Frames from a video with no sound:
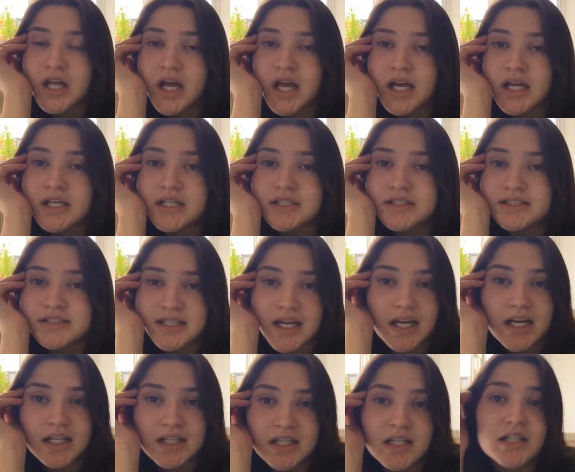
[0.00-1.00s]
I
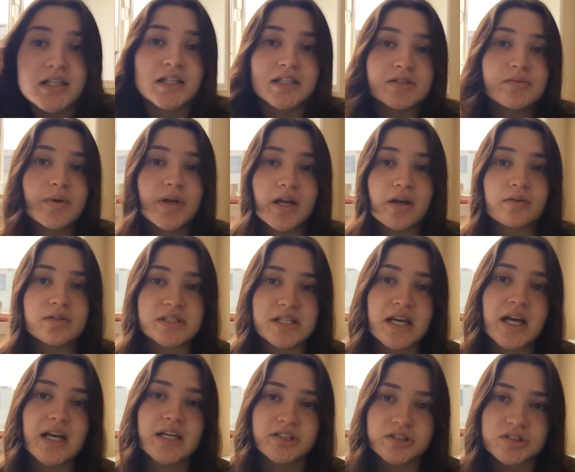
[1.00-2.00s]
decided, like, this week I was
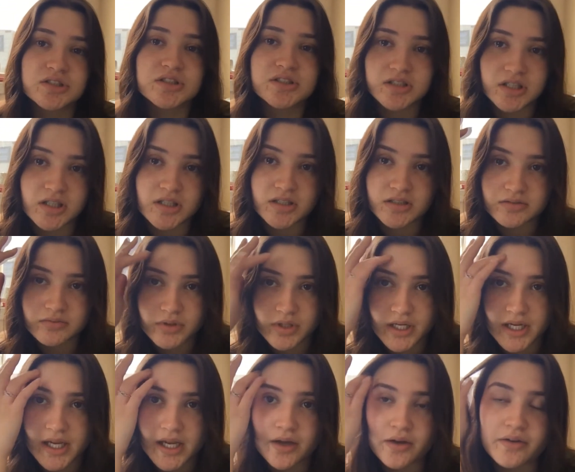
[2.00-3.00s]
like, I should start
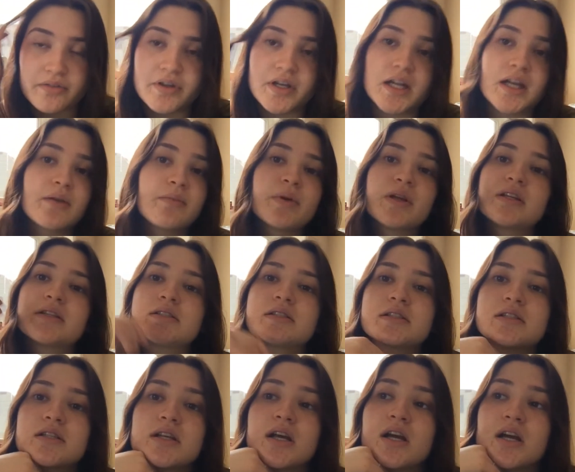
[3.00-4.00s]
working out every day
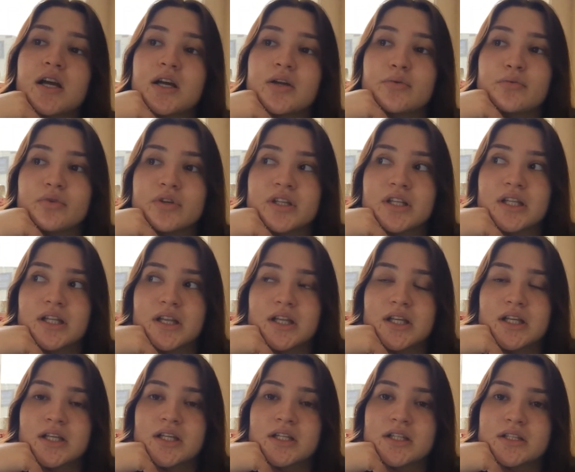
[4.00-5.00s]
because I really
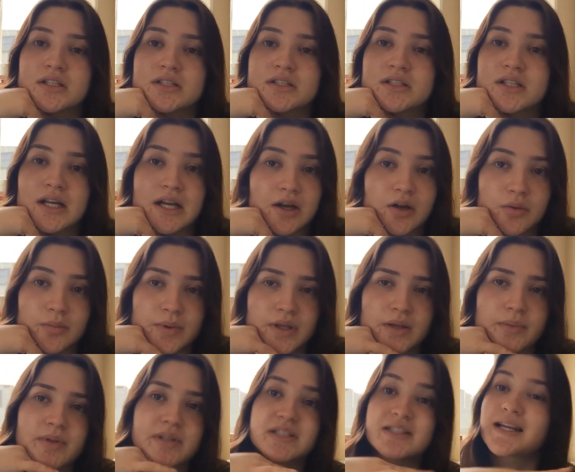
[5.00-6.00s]
think it's gonna help me,
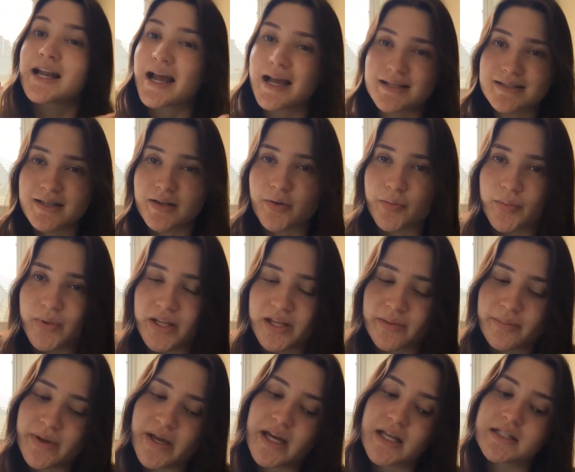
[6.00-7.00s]
because it has helped me in
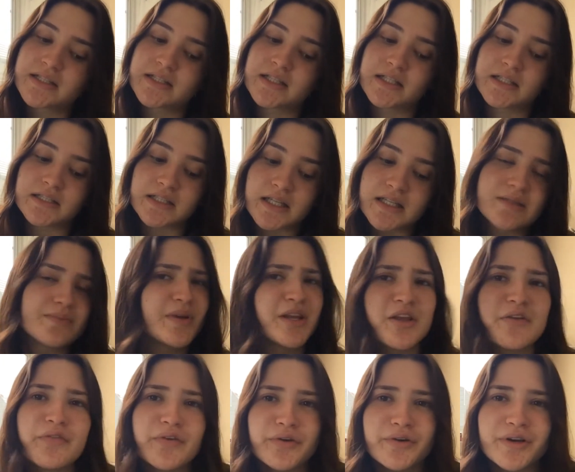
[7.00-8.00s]
the past and it does make
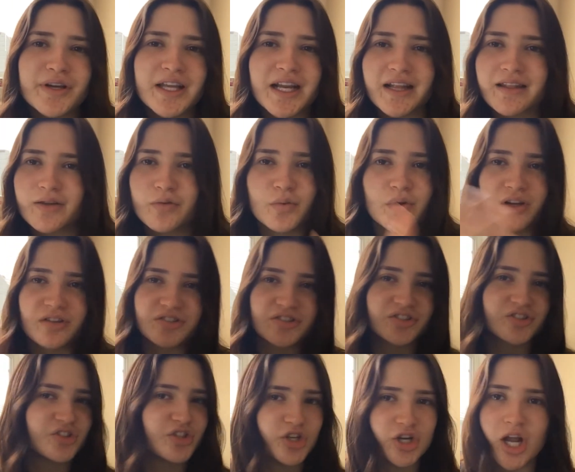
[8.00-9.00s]
you feel good. I think we all
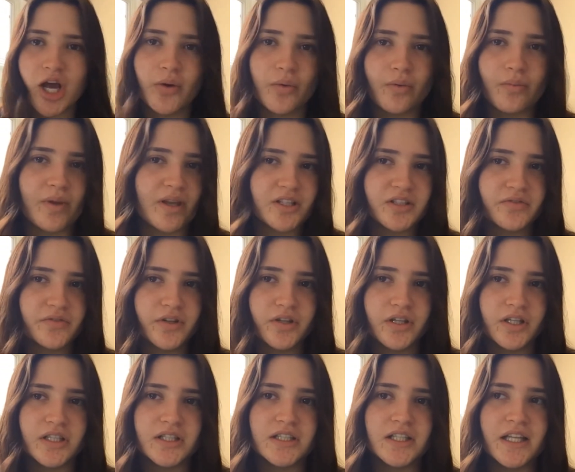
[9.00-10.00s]
just know it makes you feel
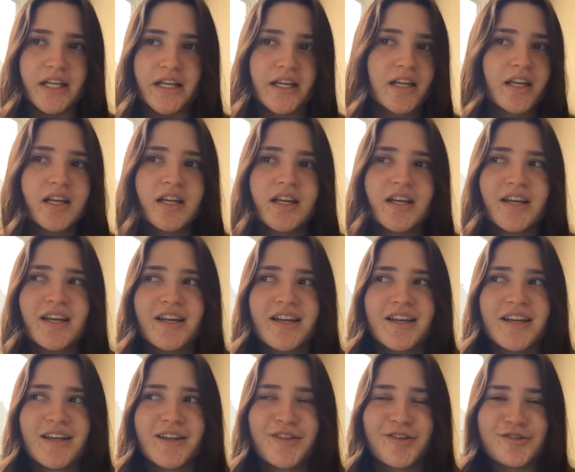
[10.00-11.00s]
good. Like,
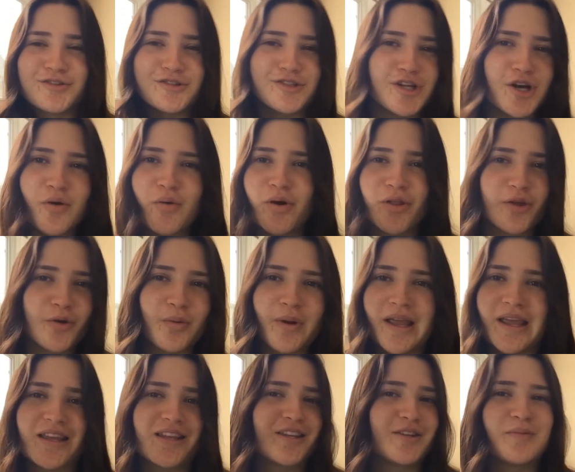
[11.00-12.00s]
there's no other
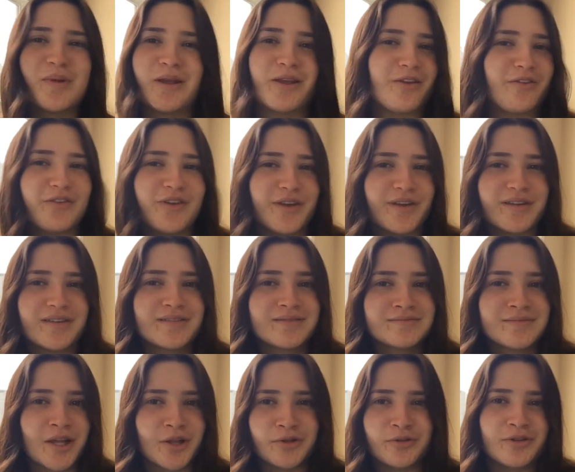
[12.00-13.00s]
way it can make you feel
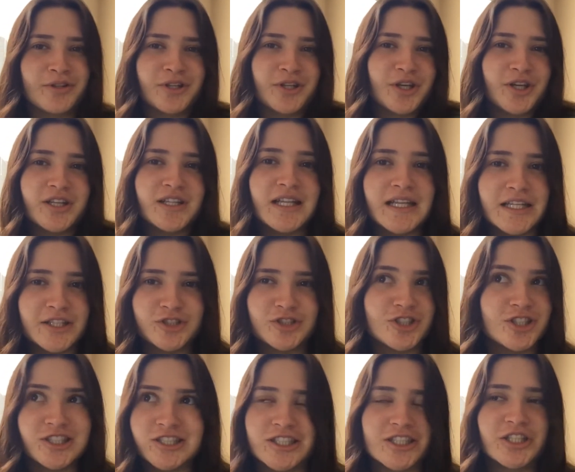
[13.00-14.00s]
other than good. Like,
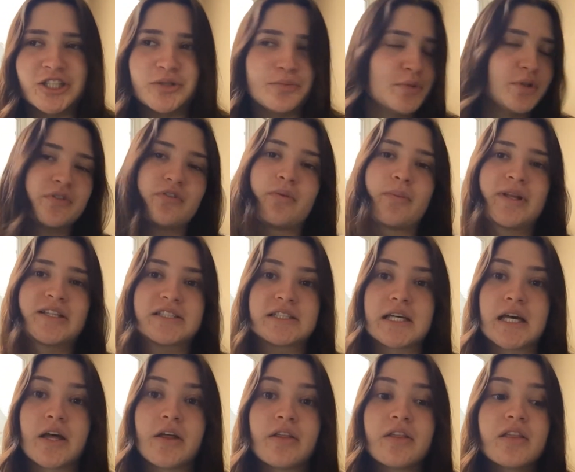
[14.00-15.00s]
it's just gonna improve your mental
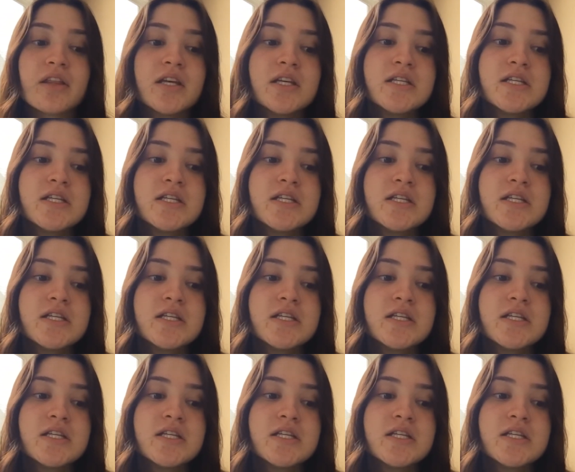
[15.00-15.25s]
health.